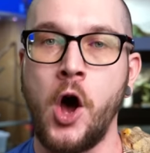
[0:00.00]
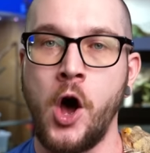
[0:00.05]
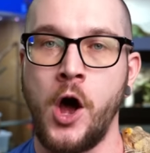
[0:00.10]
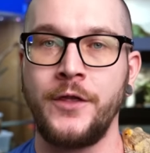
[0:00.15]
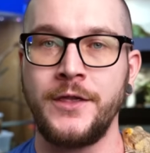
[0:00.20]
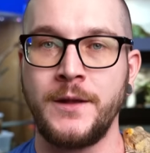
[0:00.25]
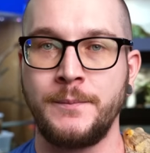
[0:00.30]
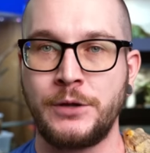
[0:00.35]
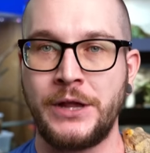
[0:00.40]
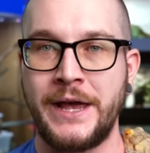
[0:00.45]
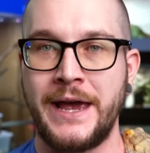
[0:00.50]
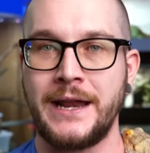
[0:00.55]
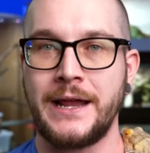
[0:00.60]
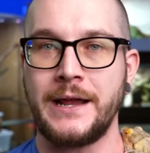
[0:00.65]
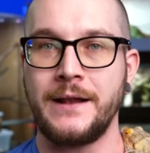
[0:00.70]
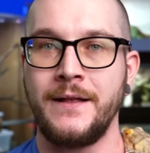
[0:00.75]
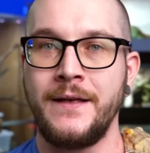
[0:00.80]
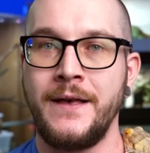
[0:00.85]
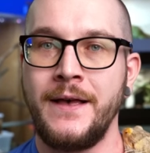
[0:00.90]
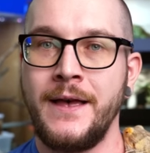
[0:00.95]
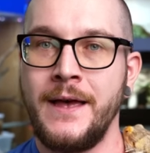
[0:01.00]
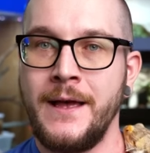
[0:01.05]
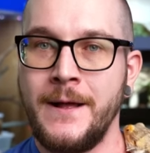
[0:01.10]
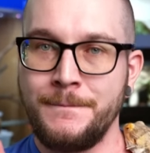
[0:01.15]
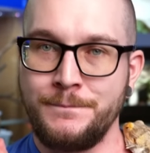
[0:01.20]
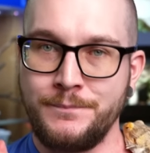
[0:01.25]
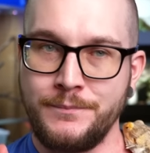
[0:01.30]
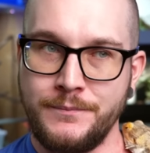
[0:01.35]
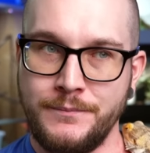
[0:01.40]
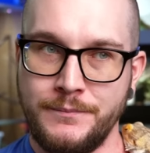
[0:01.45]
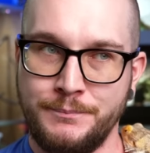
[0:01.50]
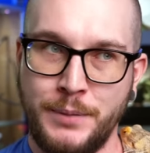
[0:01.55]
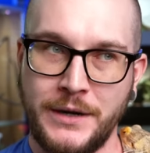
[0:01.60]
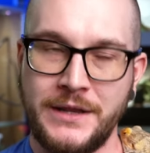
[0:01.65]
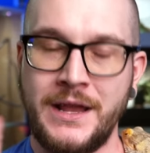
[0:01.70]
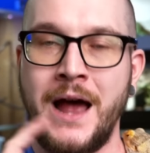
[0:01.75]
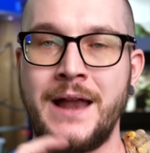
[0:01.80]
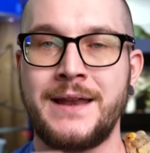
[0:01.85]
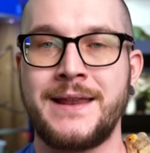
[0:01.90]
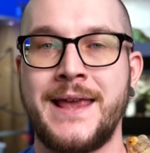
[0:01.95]
on the planet,
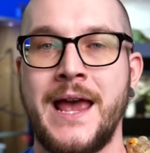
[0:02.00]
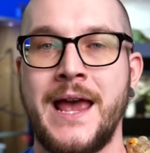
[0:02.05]
but not in